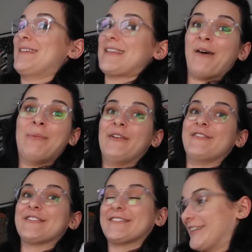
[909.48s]
but it's
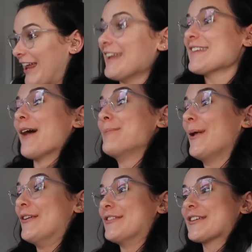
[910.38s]
happened. It's
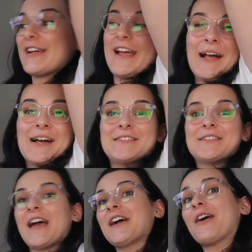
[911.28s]
happened. I've
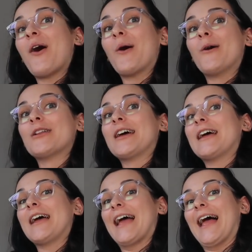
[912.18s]
set a goal
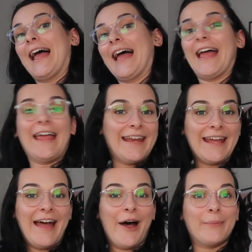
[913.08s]
and
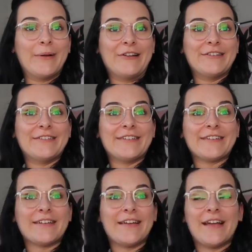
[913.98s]
it
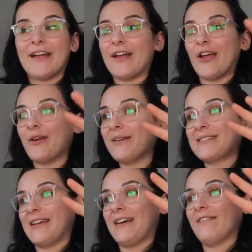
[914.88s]
happened. Who
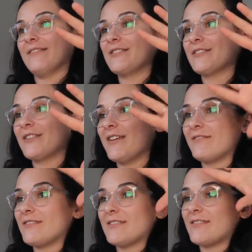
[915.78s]
is it? I've literally not
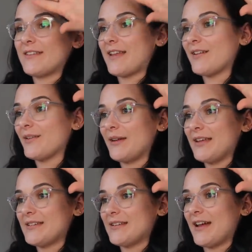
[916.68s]
even said who it
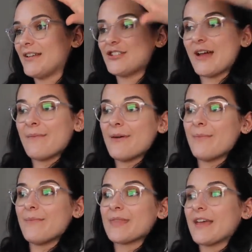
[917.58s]
is yet.
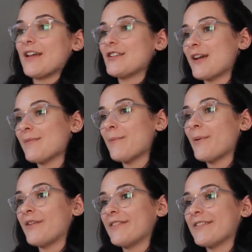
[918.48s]
Gemma
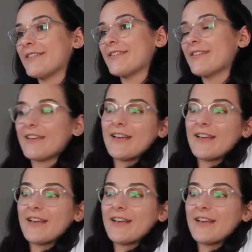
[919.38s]
Bunce.